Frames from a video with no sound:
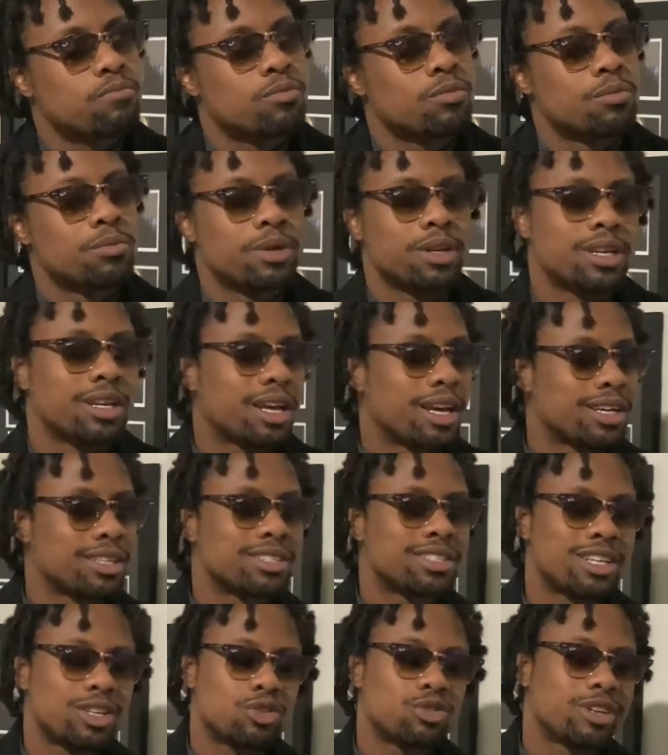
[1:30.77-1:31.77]
but it has
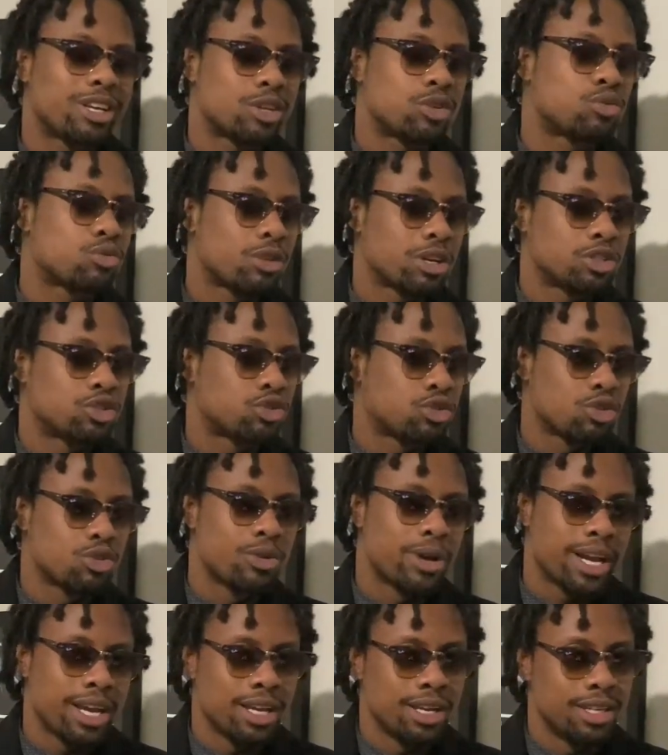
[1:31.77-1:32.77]
that
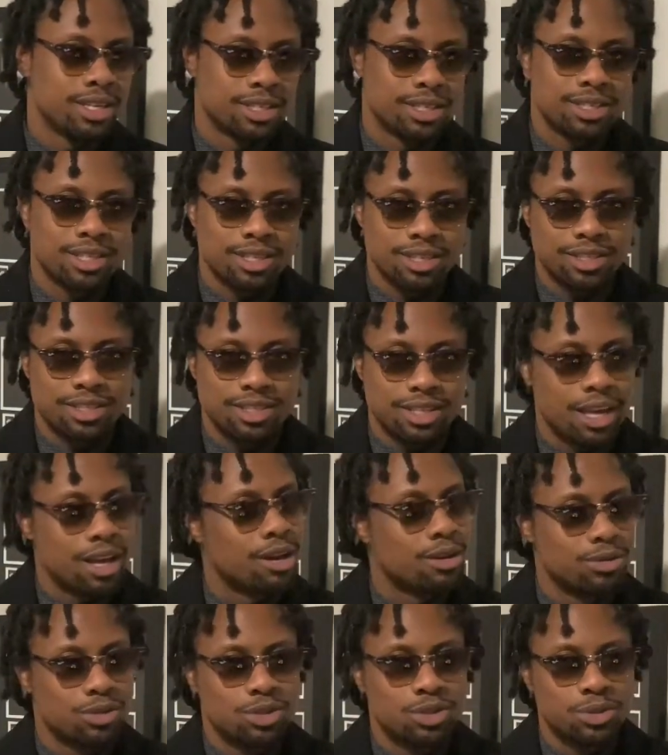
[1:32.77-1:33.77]
retro 80s
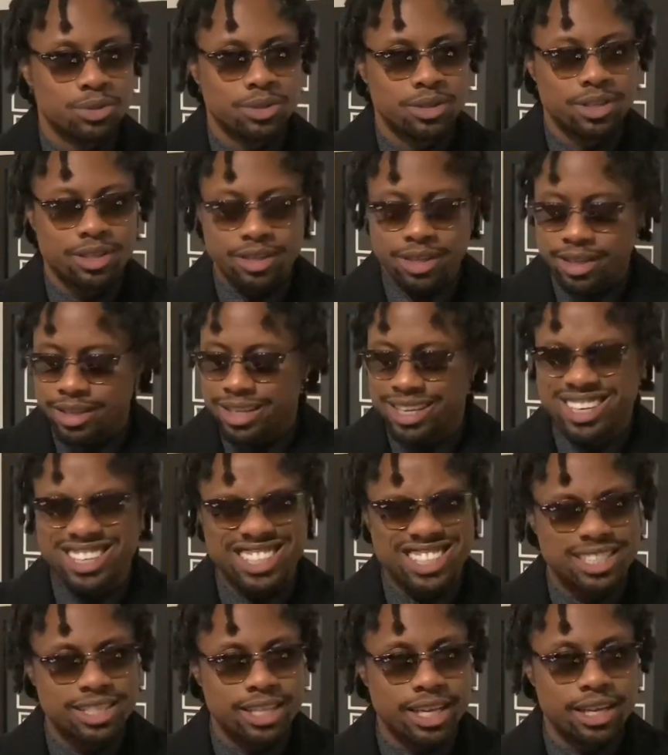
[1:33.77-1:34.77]
sound to it, that
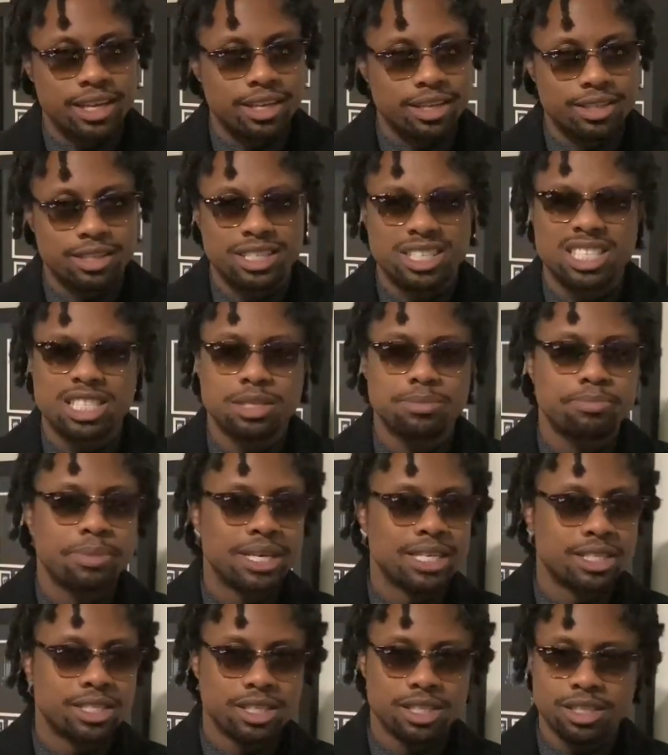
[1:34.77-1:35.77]
aesthetic, that
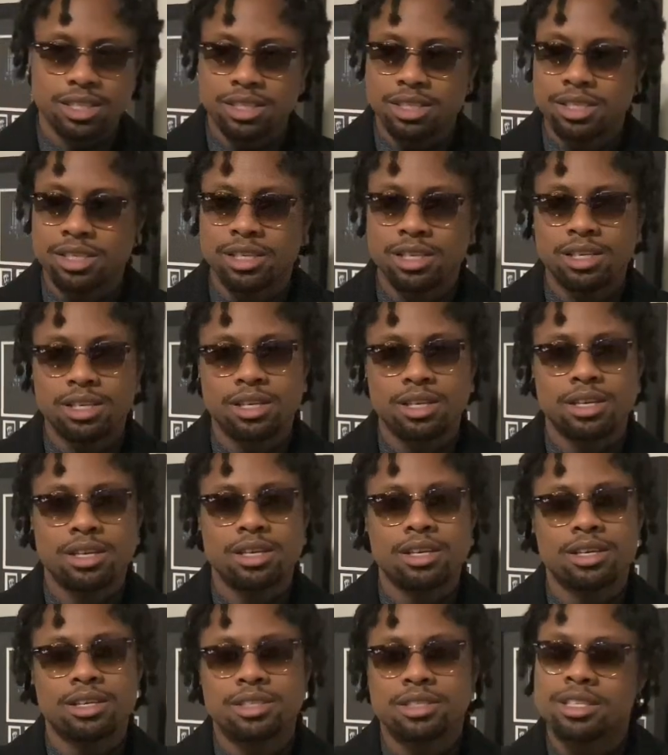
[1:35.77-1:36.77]
spacey
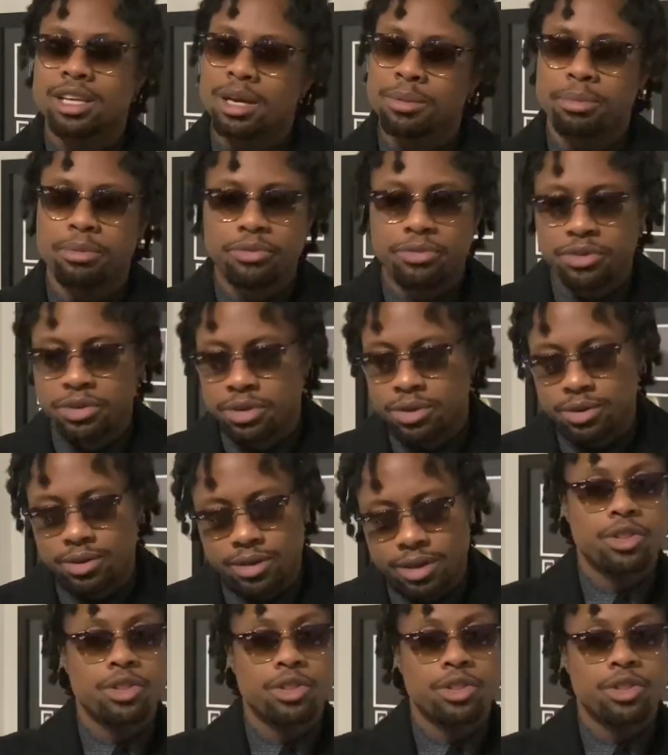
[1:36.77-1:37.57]
type of feel.